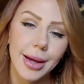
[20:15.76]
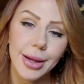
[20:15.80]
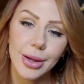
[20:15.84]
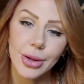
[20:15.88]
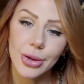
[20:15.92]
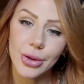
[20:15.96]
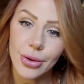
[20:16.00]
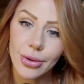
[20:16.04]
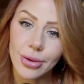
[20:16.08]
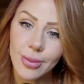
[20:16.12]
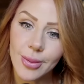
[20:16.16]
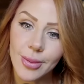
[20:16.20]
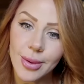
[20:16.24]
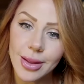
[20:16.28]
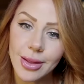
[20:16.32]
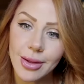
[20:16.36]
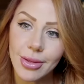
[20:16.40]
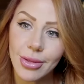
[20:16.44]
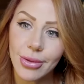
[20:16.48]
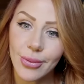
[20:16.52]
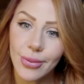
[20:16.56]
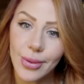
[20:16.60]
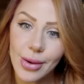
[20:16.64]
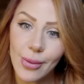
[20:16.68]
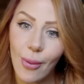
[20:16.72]
he shows me the
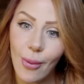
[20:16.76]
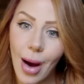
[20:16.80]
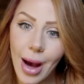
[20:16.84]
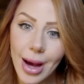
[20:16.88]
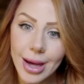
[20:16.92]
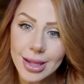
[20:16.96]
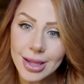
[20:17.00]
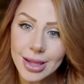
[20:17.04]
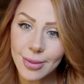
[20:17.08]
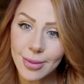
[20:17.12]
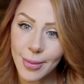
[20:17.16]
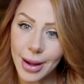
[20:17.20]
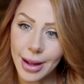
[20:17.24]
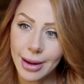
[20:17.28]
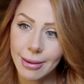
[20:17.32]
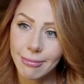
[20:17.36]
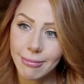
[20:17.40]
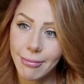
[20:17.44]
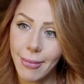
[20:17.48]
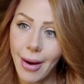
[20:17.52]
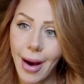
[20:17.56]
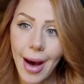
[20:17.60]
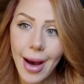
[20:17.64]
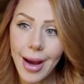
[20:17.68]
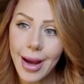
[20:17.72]
three wise
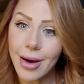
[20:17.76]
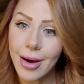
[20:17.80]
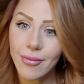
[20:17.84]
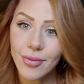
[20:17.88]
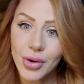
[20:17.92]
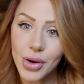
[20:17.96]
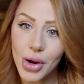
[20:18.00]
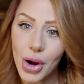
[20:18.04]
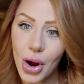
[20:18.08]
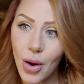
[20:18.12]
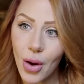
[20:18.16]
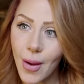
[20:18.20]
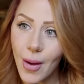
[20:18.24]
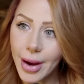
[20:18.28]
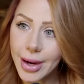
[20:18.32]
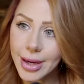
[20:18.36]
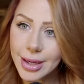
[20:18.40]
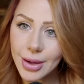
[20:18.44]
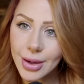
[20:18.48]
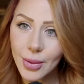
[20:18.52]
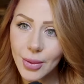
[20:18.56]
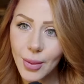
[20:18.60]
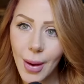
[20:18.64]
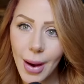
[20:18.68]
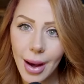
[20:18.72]
men. I have no
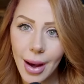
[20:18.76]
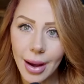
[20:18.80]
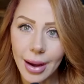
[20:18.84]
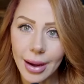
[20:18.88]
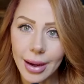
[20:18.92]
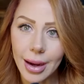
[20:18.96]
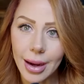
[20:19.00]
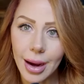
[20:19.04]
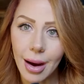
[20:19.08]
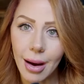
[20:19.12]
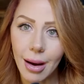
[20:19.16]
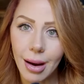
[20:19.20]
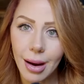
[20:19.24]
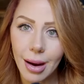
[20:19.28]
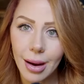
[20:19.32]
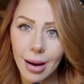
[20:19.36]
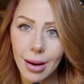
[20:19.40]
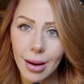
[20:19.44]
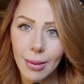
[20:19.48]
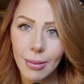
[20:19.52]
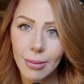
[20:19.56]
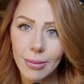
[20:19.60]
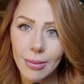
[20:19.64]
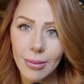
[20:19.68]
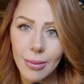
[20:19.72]
idea why.
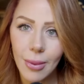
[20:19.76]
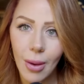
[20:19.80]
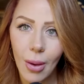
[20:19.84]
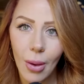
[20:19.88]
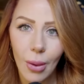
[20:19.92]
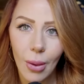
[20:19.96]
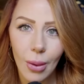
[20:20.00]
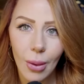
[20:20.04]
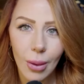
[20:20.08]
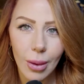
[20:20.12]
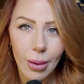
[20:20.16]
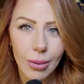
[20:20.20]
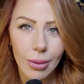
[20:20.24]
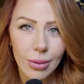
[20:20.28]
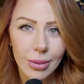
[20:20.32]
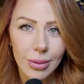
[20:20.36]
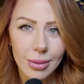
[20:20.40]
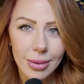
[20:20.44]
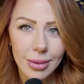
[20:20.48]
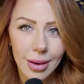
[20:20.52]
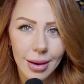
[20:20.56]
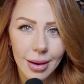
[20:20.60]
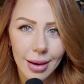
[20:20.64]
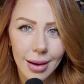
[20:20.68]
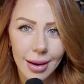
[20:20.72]
Um
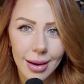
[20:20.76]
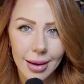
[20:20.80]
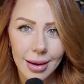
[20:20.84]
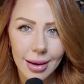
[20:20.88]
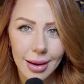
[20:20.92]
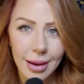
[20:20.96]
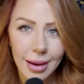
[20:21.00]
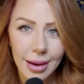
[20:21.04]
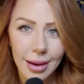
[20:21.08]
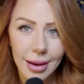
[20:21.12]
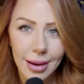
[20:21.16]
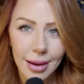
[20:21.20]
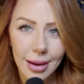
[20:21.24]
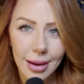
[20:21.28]
hold on.